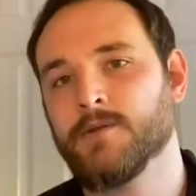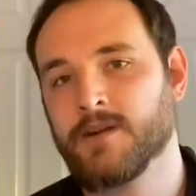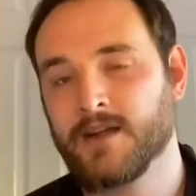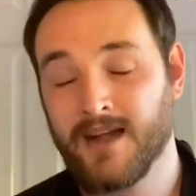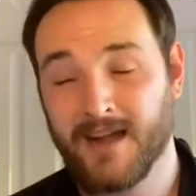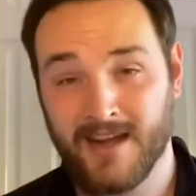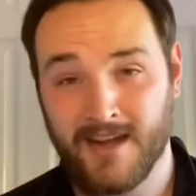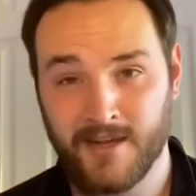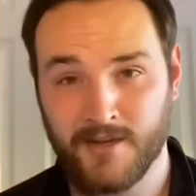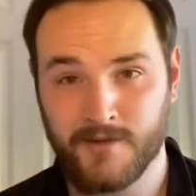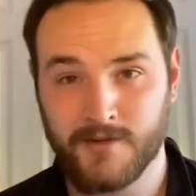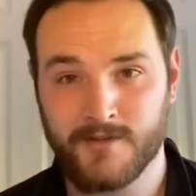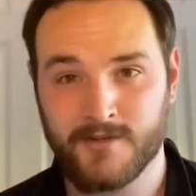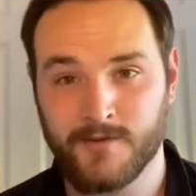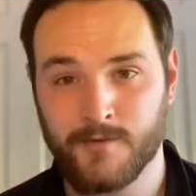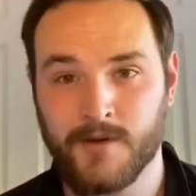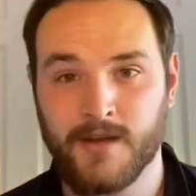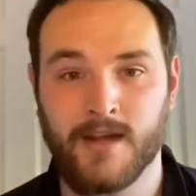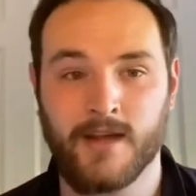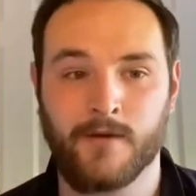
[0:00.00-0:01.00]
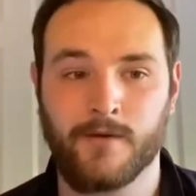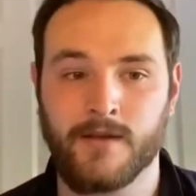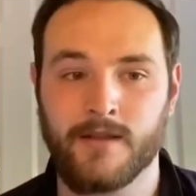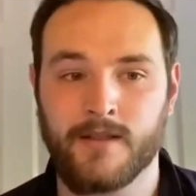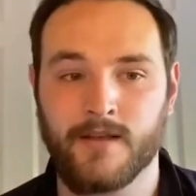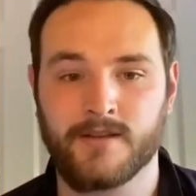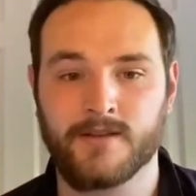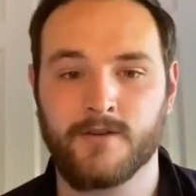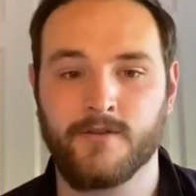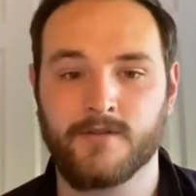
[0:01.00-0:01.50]
guy I used to work
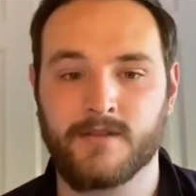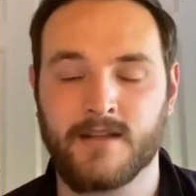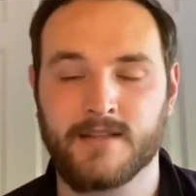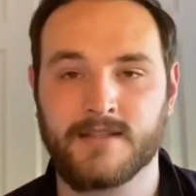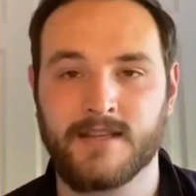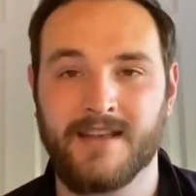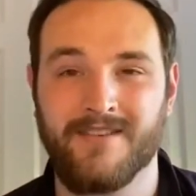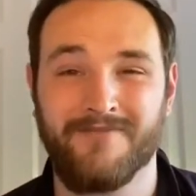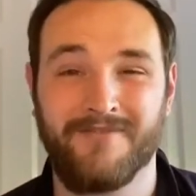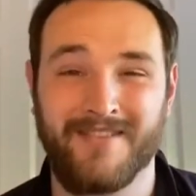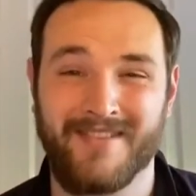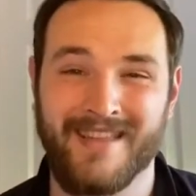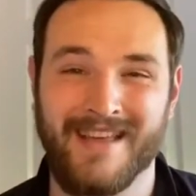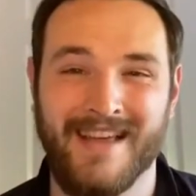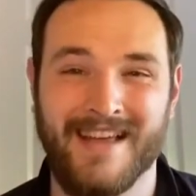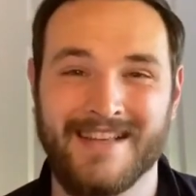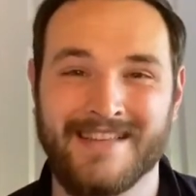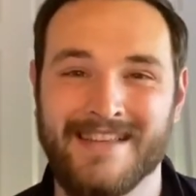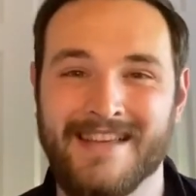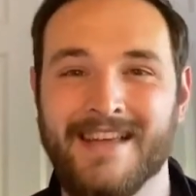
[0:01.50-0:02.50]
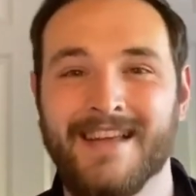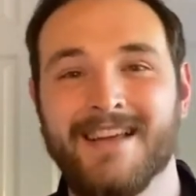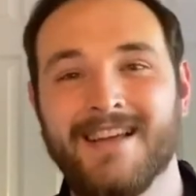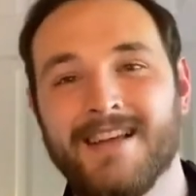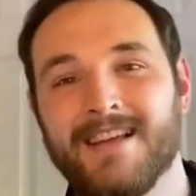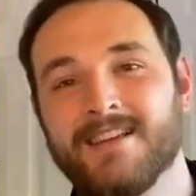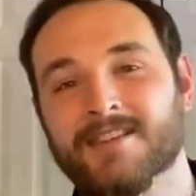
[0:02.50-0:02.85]
with. I sold that to him for 30.